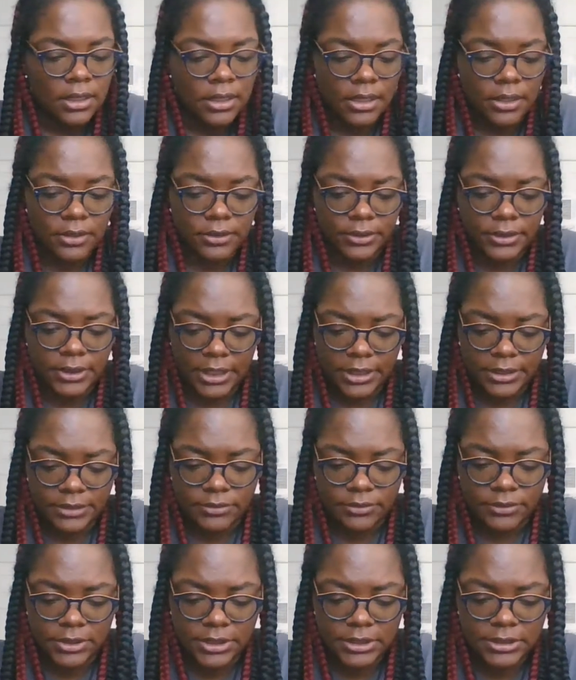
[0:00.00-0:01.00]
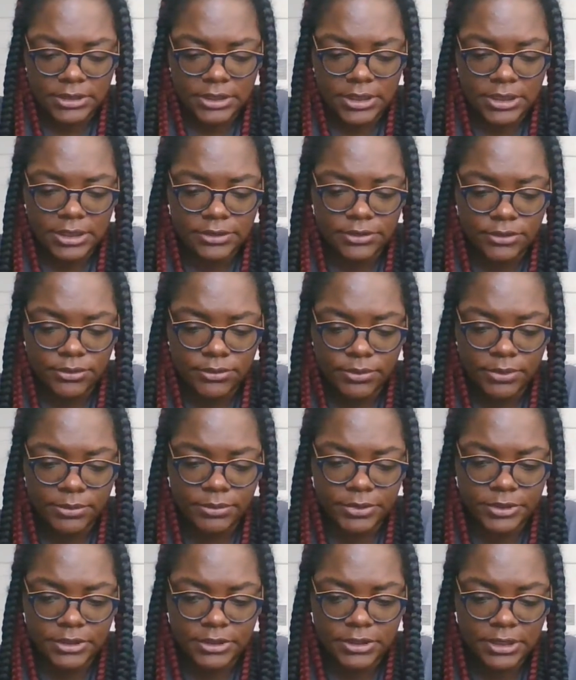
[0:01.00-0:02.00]
Okay, so let's get into it.
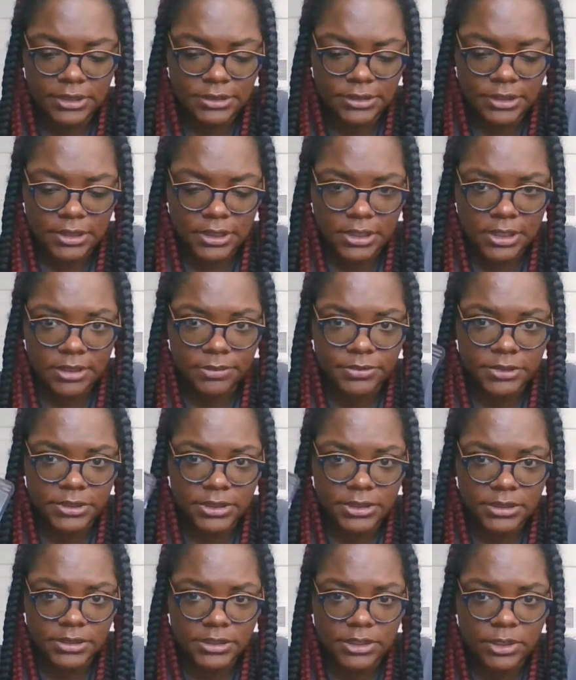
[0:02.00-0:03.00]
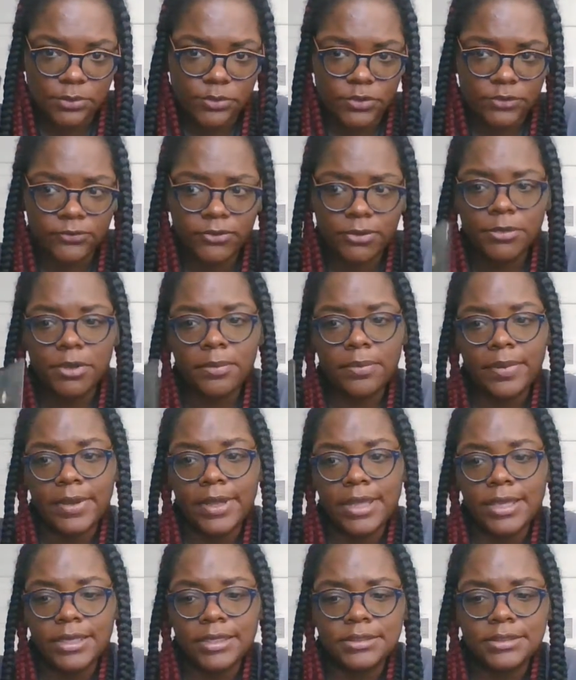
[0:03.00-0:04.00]
But Six of Cups, there's someone from your
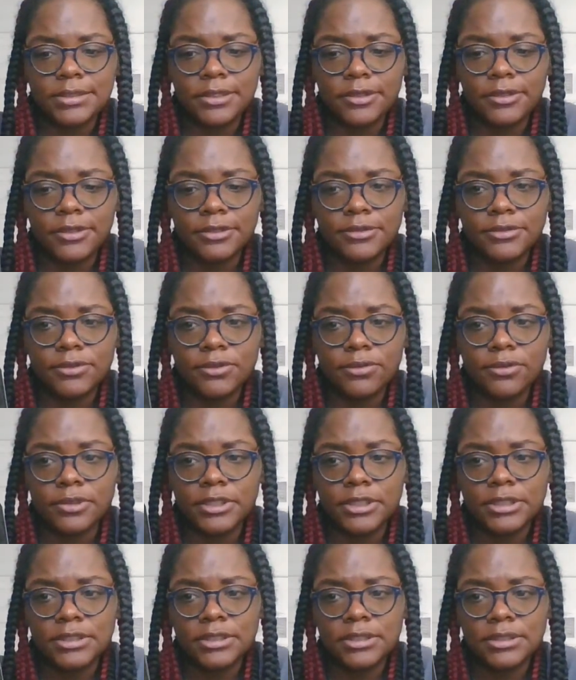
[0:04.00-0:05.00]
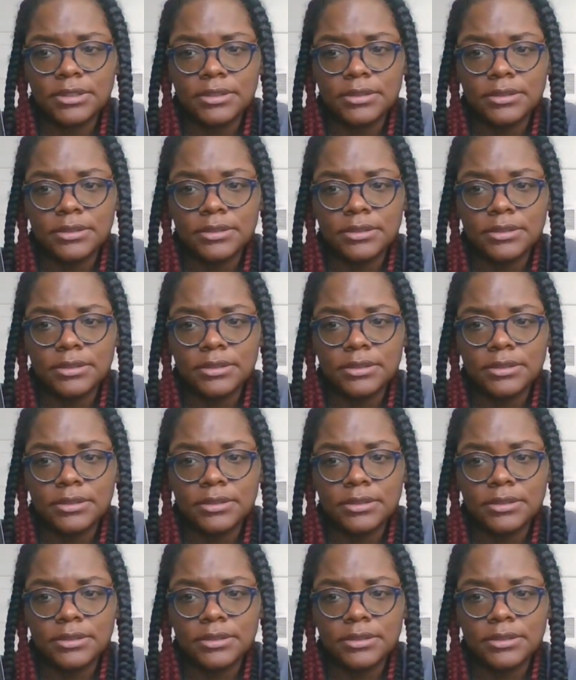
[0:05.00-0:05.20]
past here, Taurus.